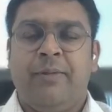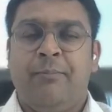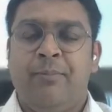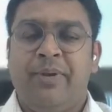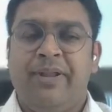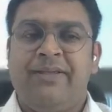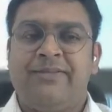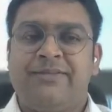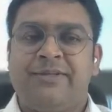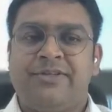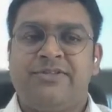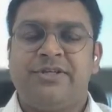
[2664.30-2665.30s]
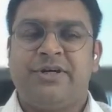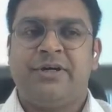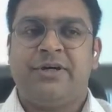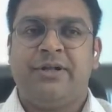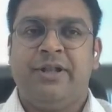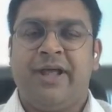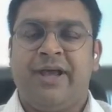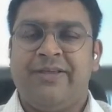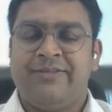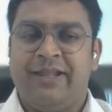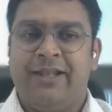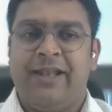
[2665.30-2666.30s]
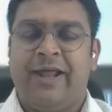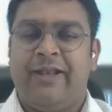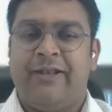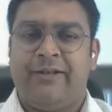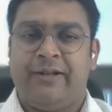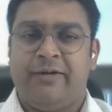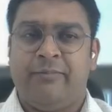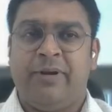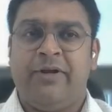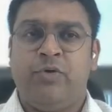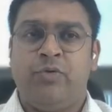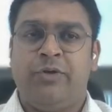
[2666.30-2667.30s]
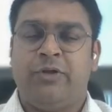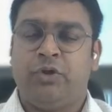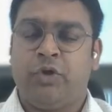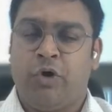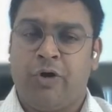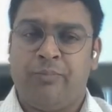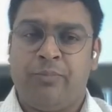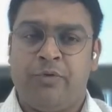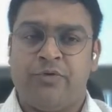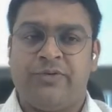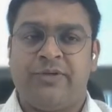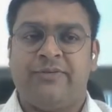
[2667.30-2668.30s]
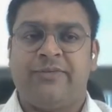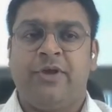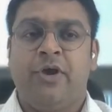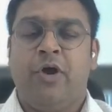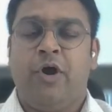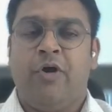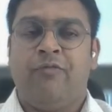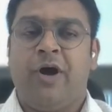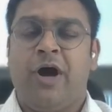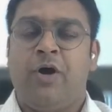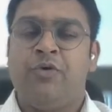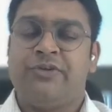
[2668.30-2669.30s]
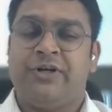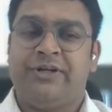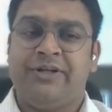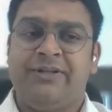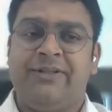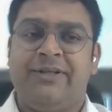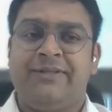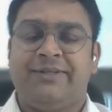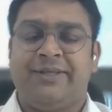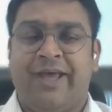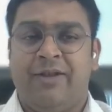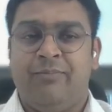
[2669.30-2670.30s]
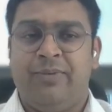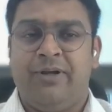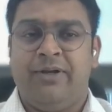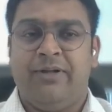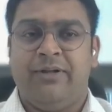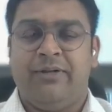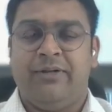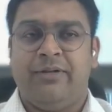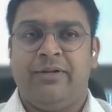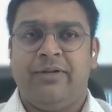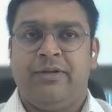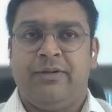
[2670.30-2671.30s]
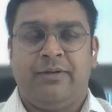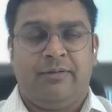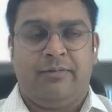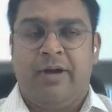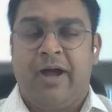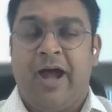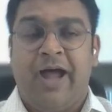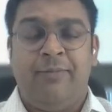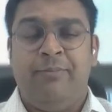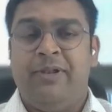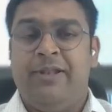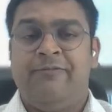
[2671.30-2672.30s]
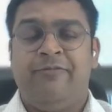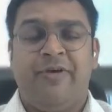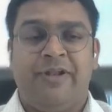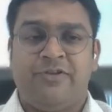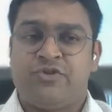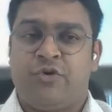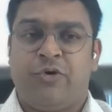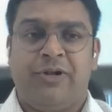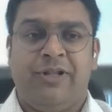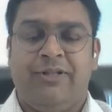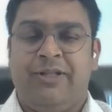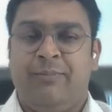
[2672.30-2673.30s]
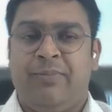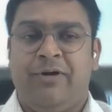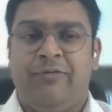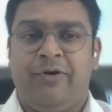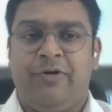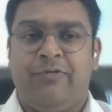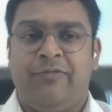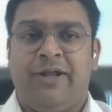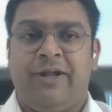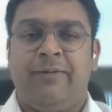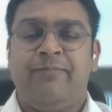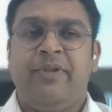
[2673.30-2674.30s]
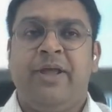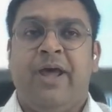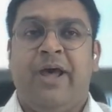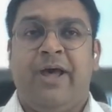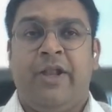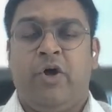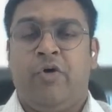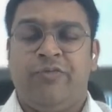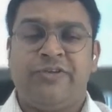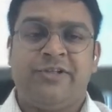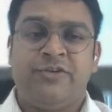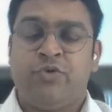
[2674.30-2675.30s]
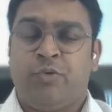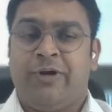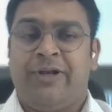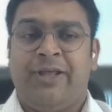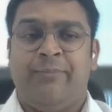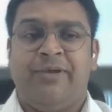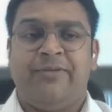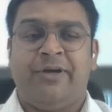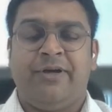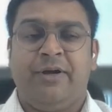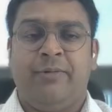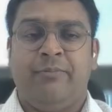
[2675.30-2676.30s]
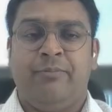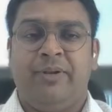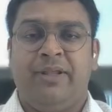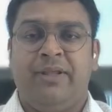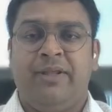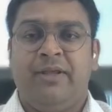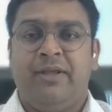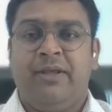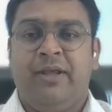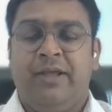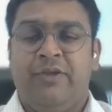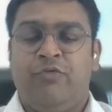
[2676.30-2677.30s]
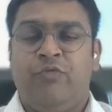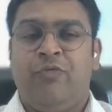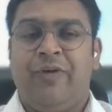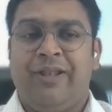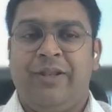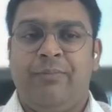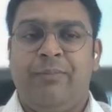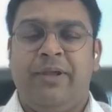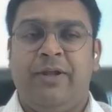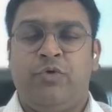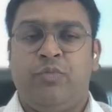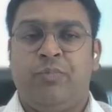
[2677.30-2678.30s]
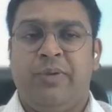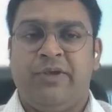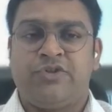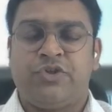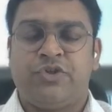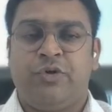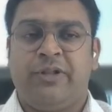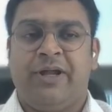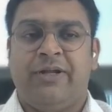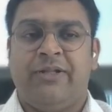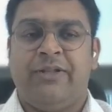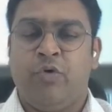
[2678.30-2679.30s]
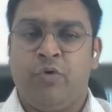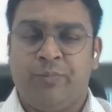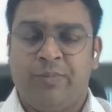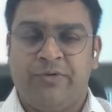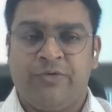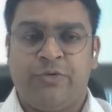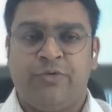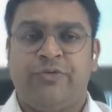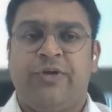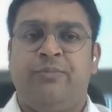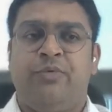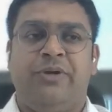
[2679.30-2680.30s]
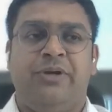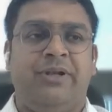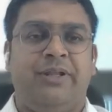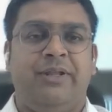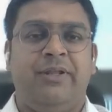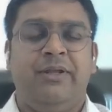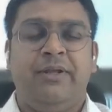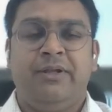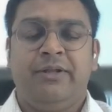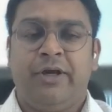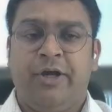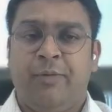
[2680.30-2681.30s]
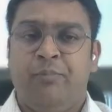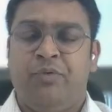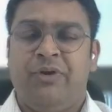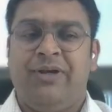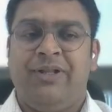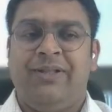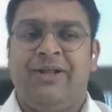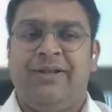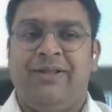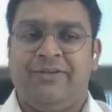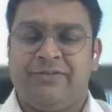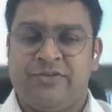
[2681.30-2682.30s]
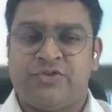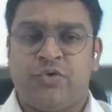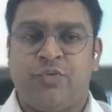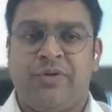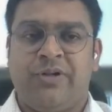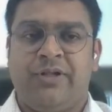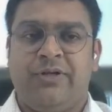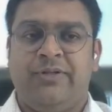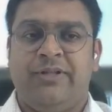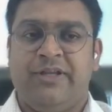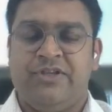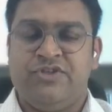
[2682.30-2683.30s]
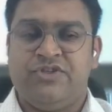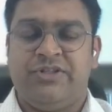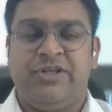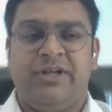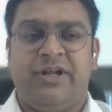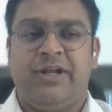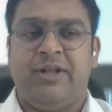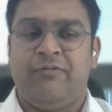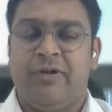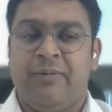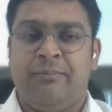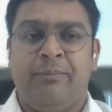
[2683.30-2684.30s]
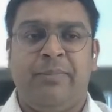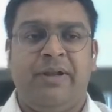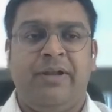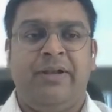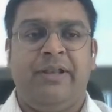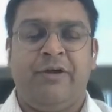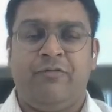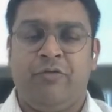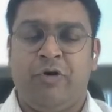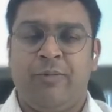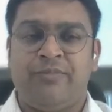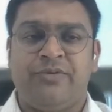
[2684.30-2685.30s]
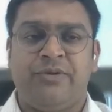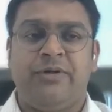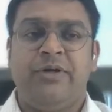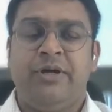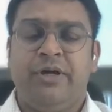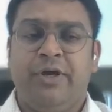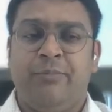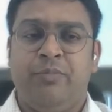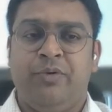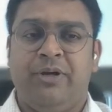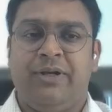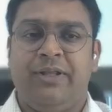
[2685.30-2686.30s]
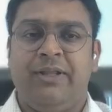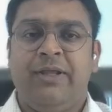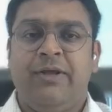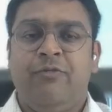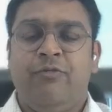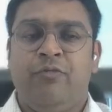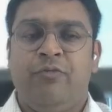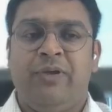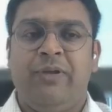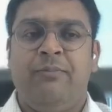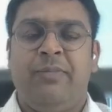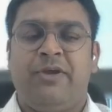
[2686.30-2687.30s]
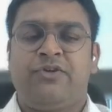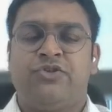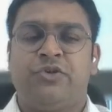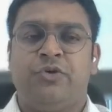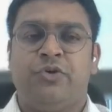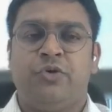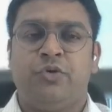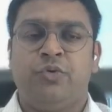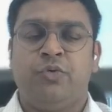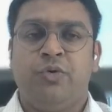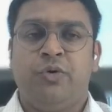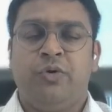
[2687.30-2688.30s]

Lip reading: brings such a nice enlightenment to the thought process of how certain things can be done. I believe very strongly in the power of that. And obviously, Sonatype as a company is very big to make sure that the open source community, the community that exists over here, the engineering, development, DevOps community, we make sure to